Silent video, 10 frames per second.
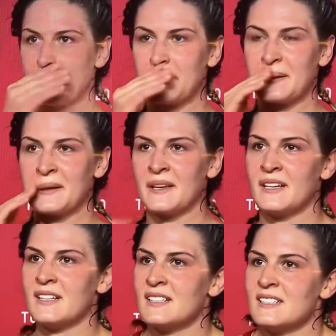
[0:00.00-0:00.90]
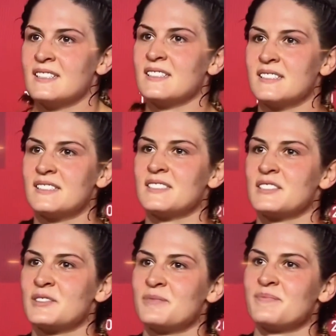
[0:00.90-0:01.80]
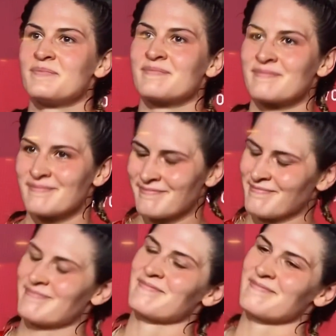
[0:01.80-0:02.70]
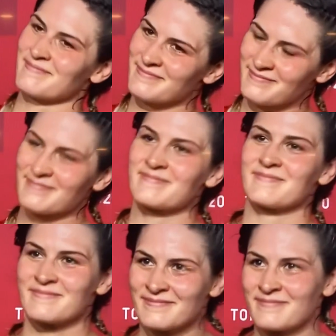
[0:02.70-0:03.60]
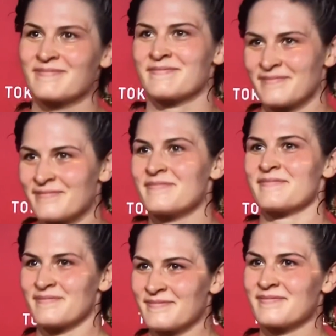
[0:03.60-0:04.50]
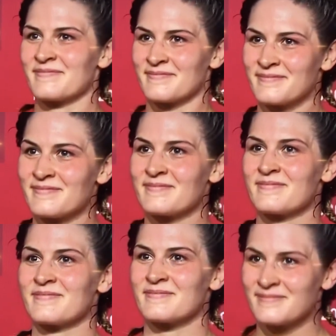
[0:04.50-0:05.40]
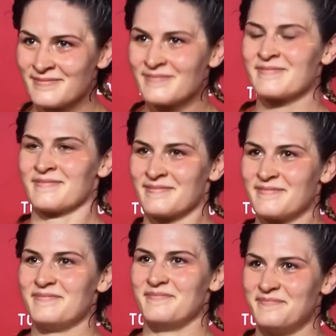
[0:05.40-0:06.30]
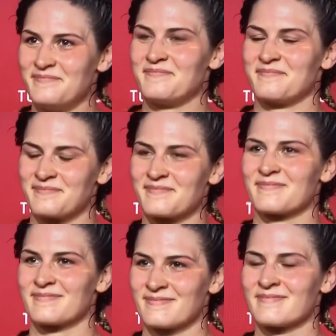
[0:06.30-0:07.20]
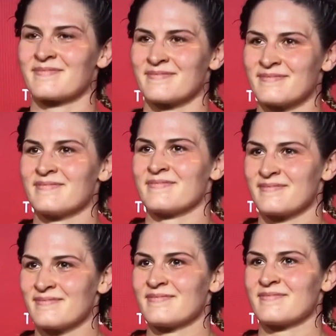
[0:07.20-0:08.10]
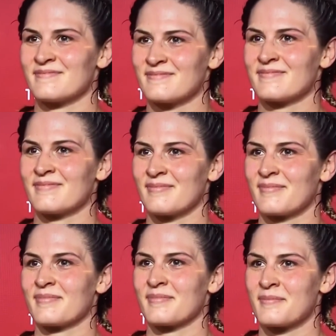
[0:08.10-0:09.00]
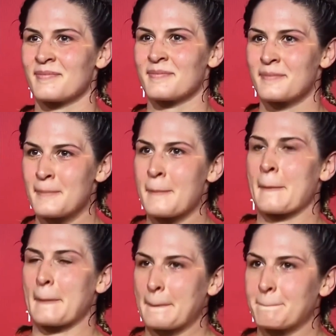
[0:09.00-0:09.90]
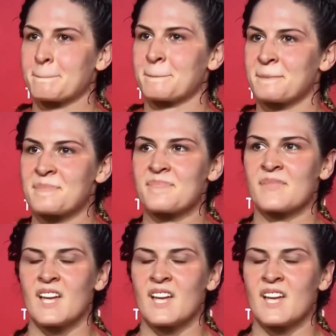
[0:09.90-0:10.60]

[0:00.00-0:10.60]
No one seemed more destined for an Olympic medal here than you. Now you add an Olympic silver medal to your 5 world titles. Can you talk first about the experience for you today out on the mat?